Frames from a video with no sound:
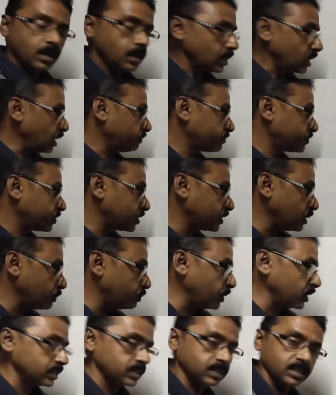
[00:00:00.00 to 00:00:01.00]
If CP
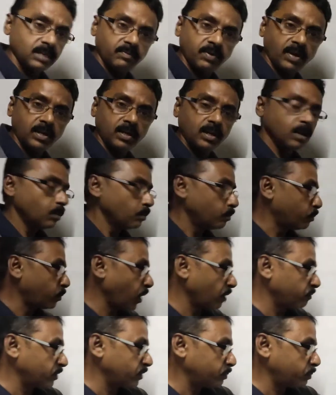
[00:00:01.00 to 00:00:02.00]
is given,
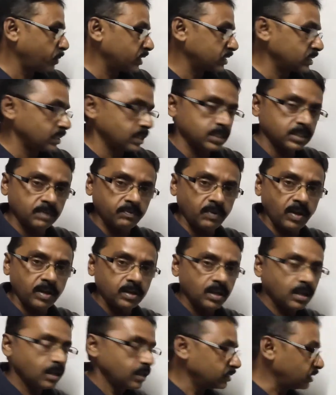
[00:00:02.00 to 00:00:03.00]
profit percent is
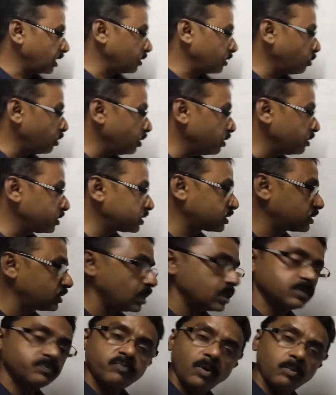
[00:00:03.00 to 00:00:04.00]
given, then we will use
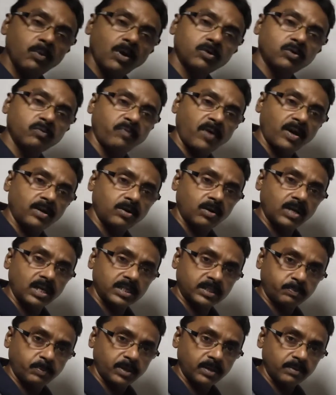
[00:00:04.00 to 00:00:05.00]
this formula to find out
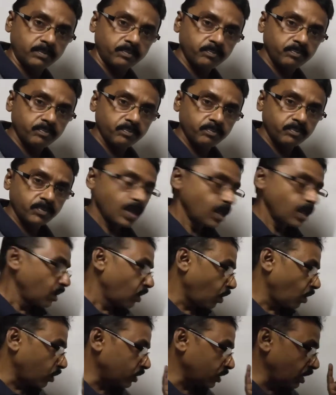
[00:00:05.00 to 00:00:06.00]
SP.
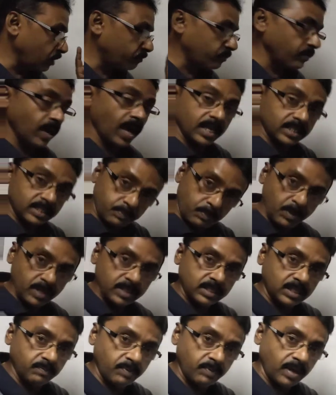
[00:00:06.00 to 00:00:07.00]
Or if SP
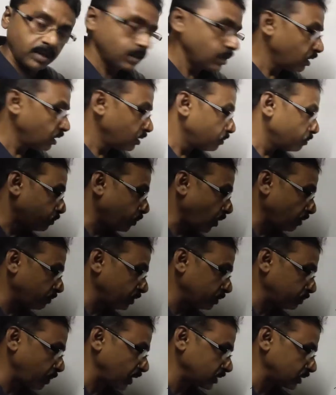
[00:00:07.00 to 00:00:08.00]
is given,
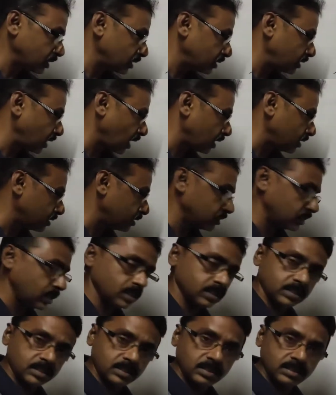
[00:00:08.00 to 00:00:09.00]
profit percent, then
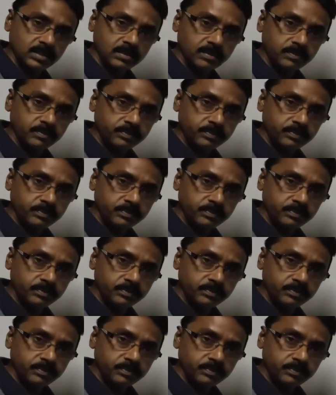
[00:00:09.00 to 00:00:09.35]
this.